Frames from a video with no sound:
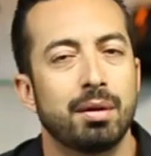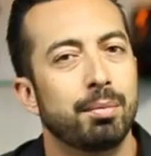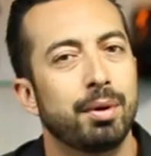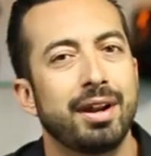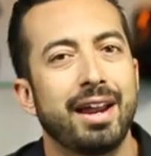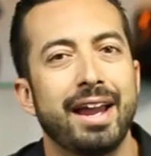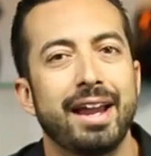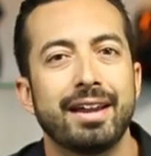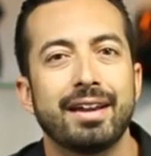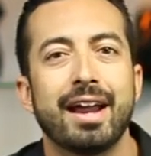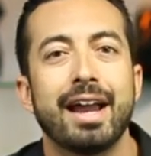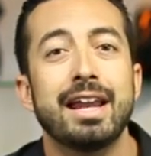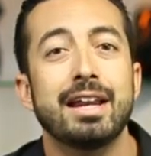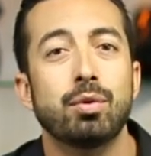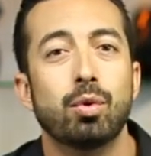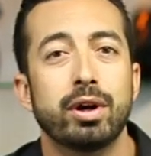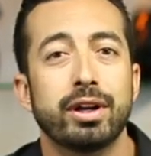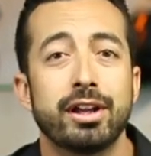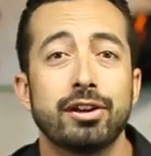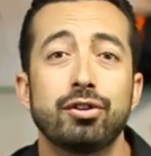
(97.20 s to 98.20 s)
But hey,
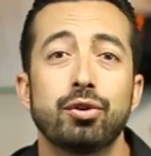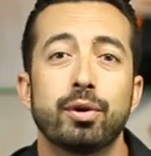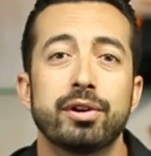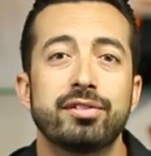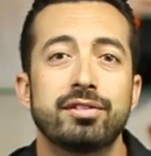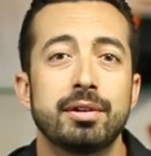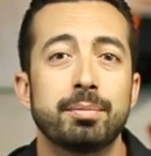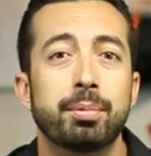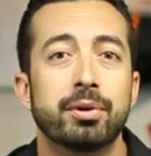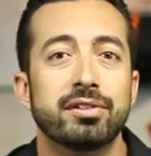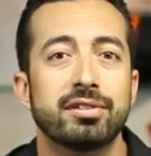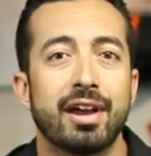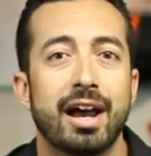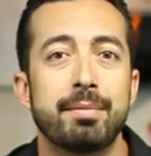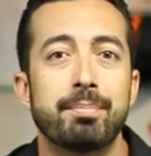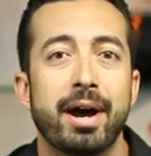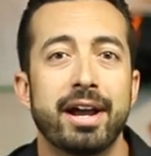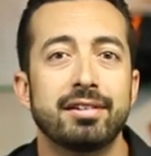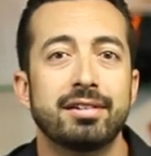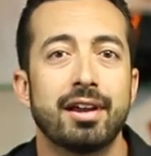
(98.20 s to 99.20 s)
anyone can do a simple
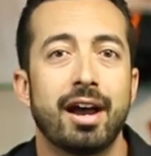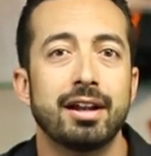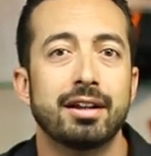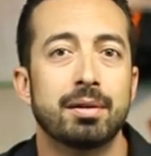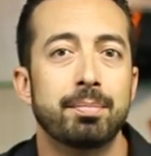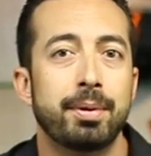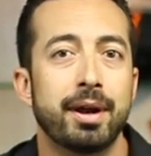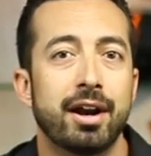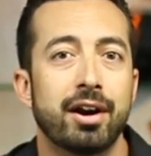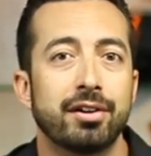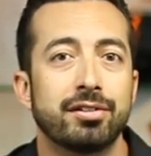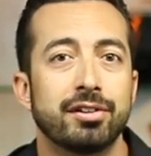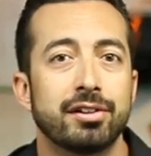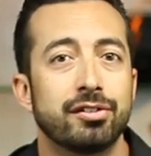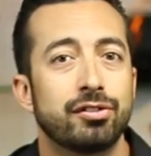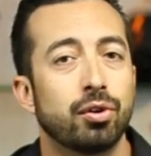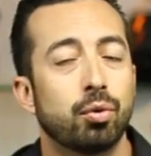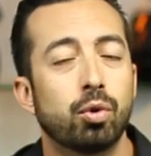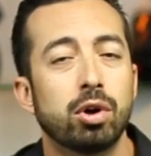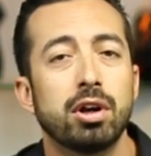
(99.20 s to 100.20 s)
side by -side
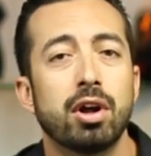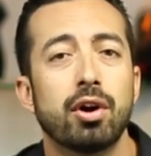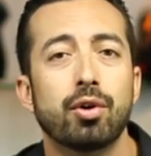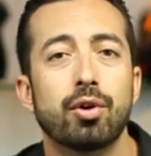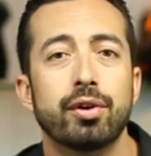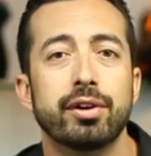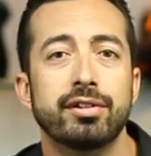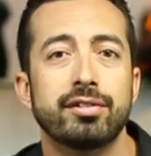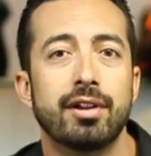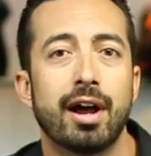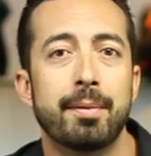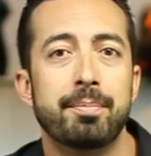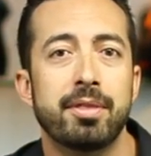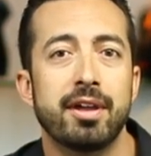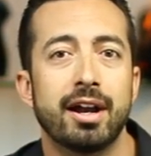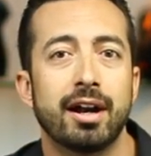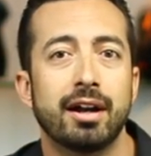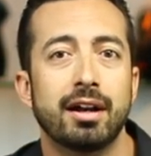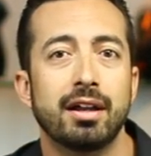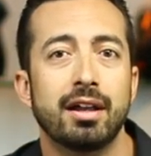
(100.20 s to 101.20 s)
comparison, so we're not going to stop
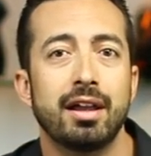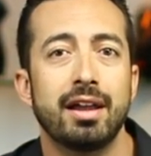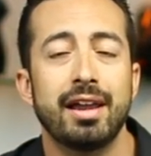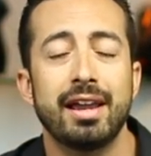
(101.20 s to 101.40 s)
there.